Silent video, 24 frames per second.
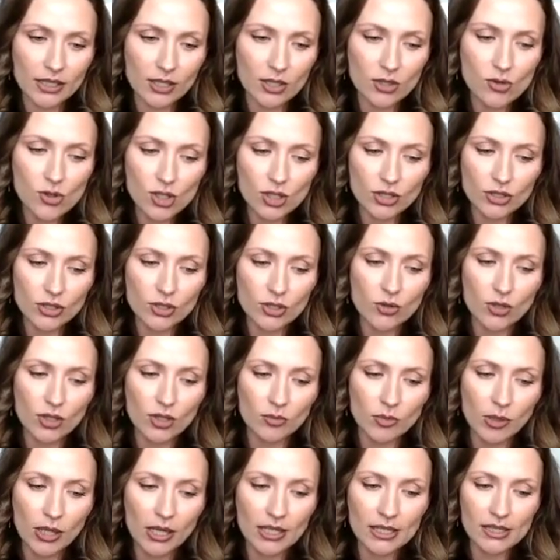And usually you
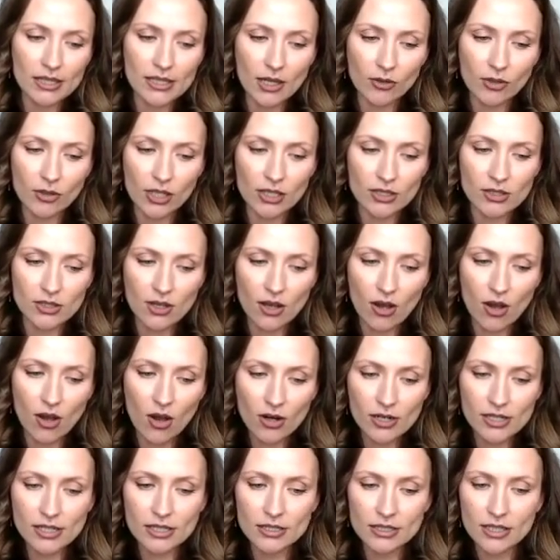can break it down into
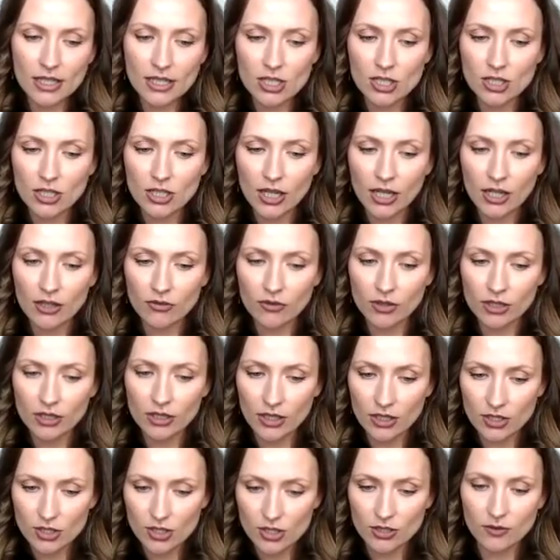oxidation and
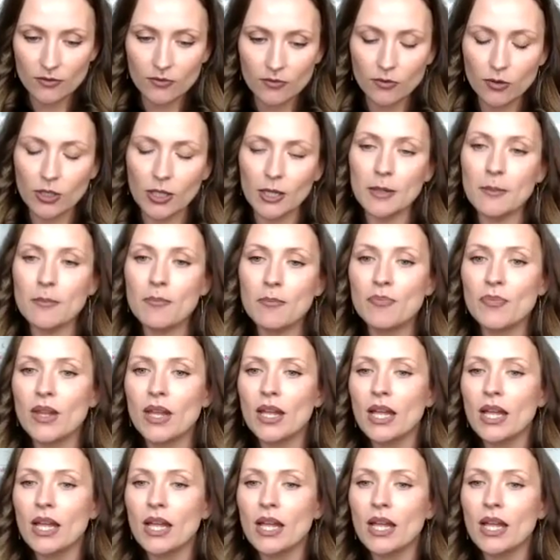reduction, okay?